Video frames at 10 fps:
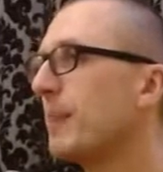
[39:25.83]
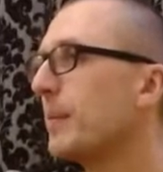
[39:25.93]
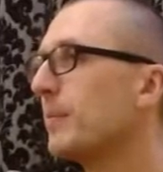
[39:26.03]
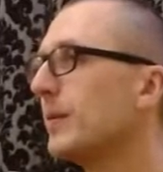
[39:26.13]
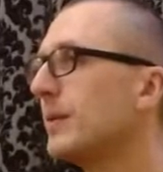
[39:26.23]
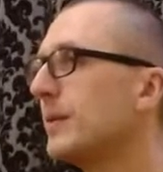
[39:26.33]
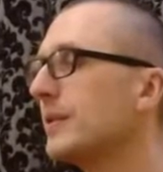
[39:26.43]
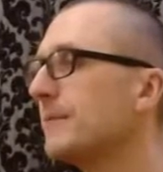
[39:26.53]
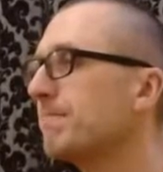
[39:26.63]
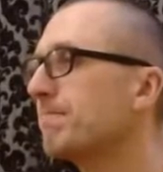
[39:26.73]
But
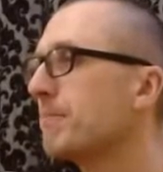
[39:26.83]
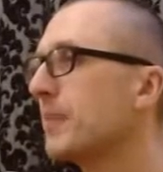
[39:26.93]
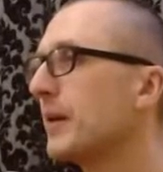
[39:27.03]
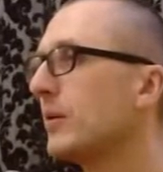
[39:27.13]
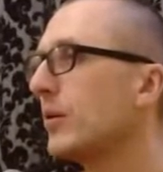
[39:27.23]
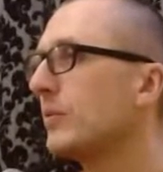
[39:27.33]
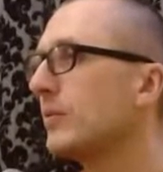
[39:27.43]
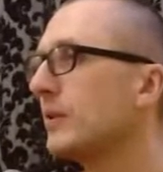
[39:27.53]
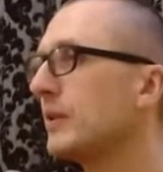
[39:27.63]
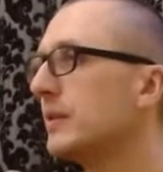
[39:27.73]

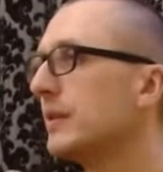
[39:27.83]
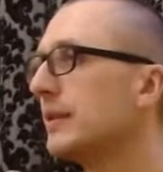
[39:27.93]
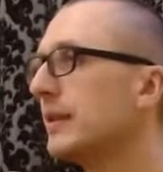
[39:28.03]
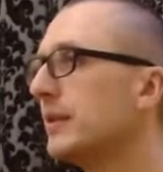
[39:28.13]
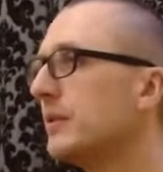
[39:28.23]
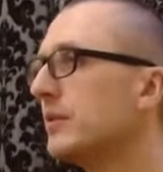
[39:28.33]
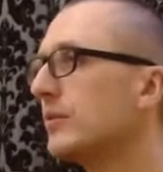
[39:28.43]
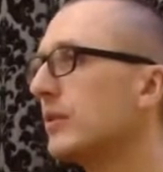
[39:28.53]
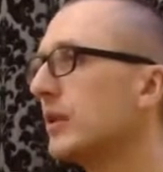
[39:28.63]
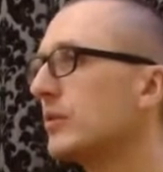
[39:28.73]
often there's a tendency
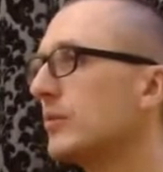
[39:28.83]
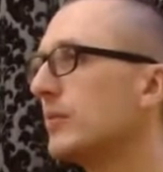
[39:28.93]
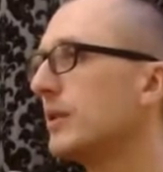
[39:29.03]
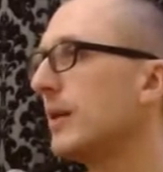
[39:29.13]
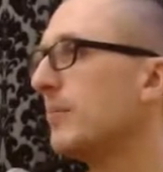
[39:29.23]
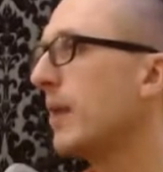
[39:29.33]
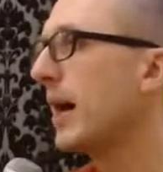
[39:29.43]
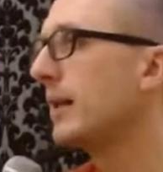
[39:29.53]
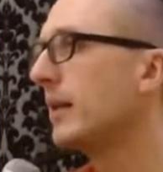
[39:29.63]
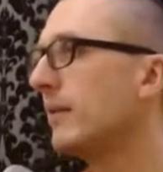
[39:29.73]
for us to become
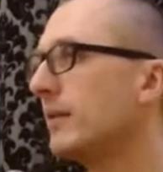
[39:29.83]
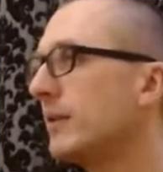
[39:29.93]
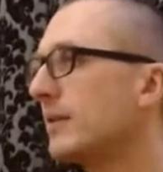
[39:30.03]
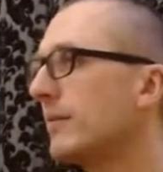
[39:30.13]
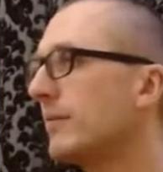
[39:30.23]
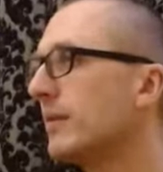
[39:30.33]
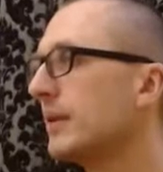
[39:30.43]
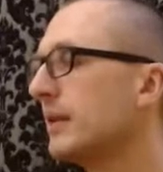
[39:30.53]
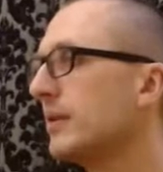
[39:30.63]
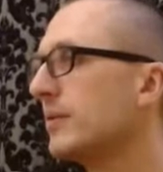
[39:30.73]
mad after something
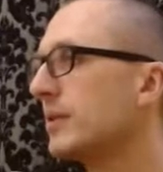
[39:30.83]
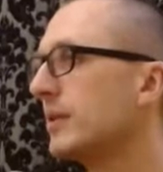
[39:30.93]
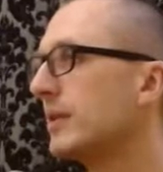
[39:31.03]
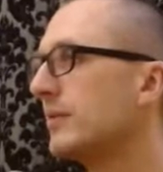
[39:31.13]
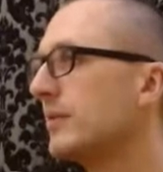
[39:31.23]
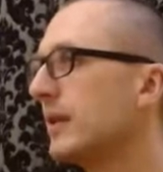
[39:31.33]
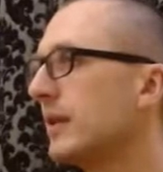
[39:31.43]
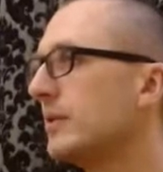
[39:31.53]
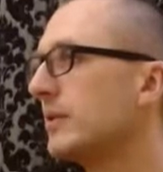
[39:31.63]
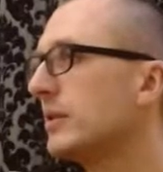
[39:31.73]
that gives us
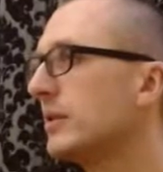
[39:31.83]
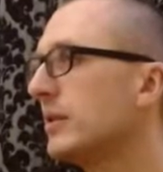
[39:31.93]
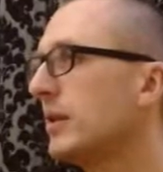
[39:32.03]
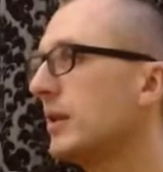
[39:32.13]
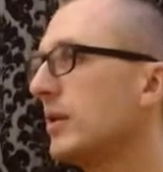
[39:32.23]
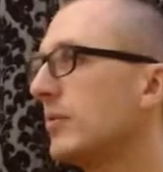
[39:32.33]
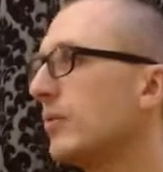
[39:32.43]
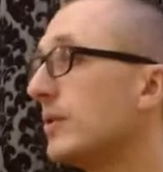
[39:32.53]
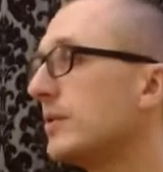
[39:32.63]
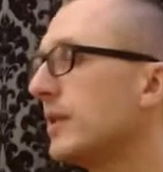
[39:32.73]
gratification
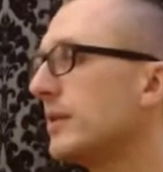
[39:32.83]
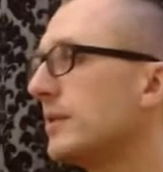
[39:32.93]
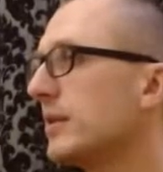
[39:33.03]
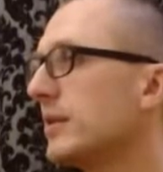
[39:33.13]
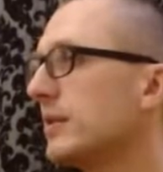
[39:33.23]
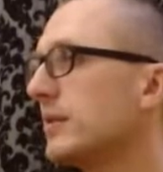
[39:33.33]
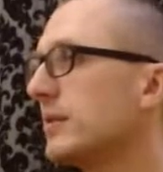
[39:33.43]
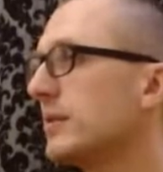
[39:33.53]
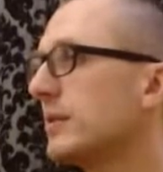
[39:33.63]
for senses,